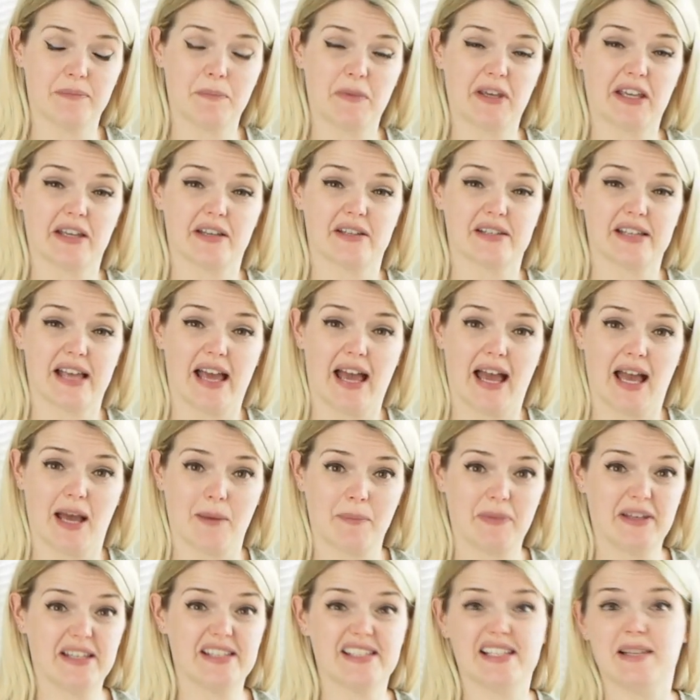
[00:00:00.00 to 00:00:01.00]
because a
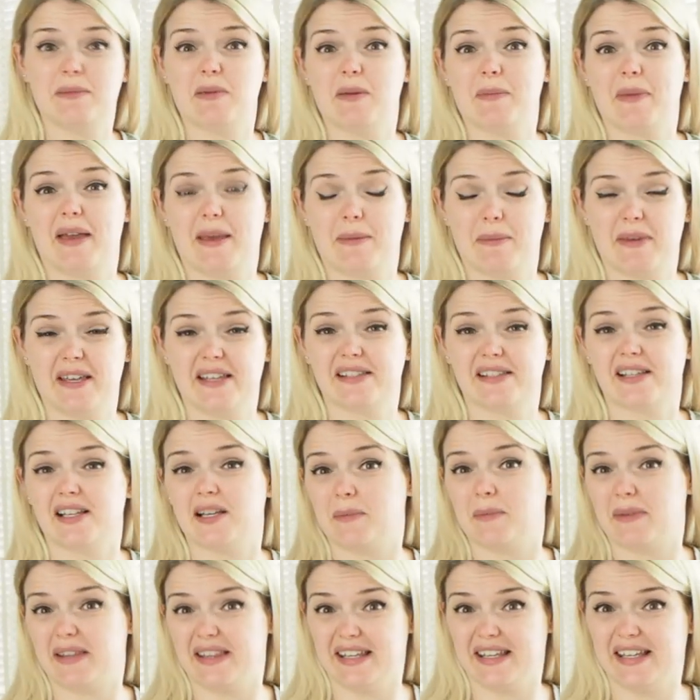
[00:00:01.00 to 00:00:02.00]
happy, sleepy baby is going
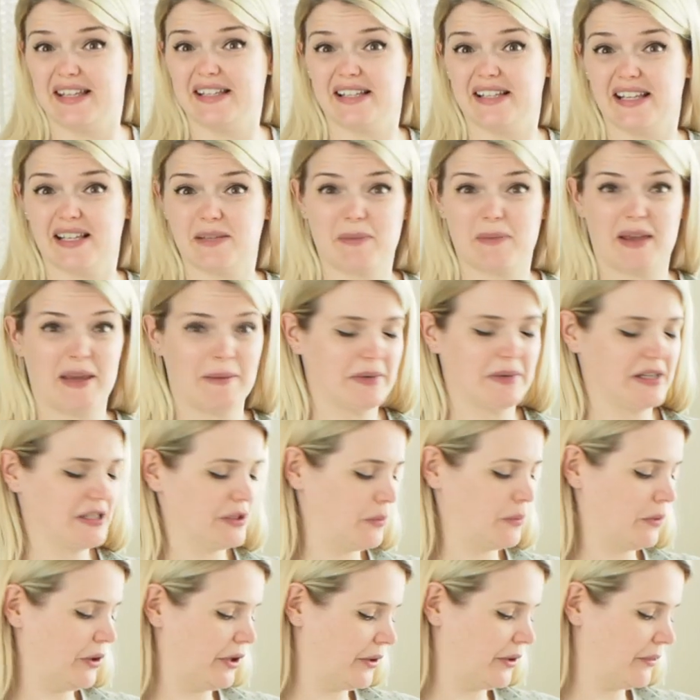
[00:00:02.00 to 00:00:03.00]
to be the easiest baby to
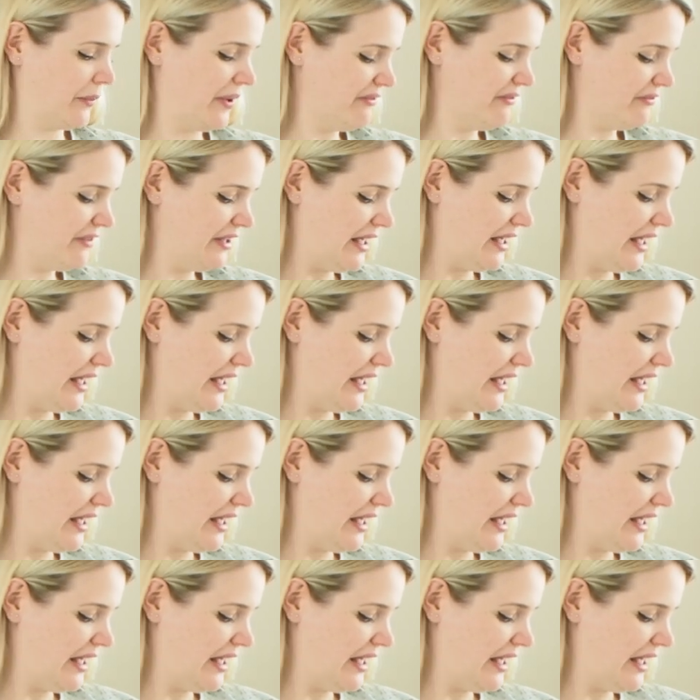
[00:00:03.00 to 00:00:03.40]
work with.